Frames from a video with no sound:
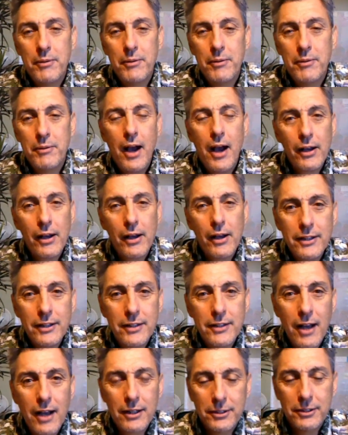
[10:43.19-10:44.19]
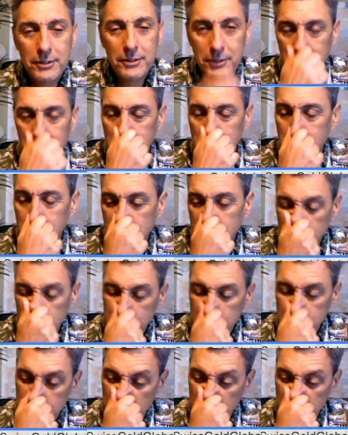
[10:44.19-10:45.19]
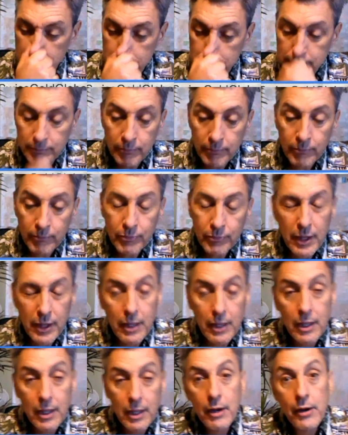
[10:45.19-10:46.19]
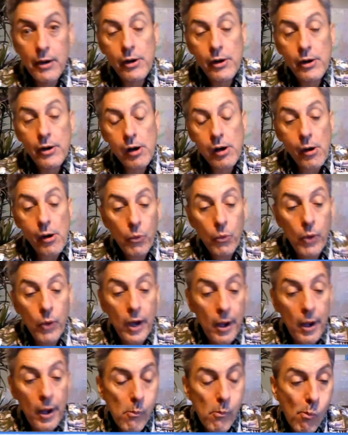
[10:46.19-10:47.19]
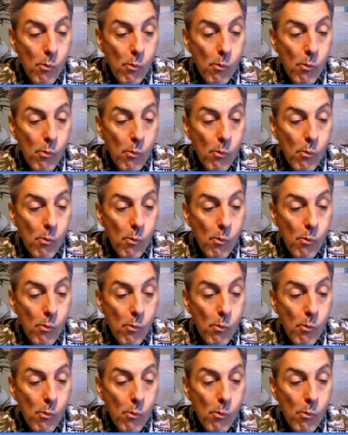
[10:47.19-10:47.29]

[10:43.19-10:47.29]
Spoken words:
How can I talk to them? Well,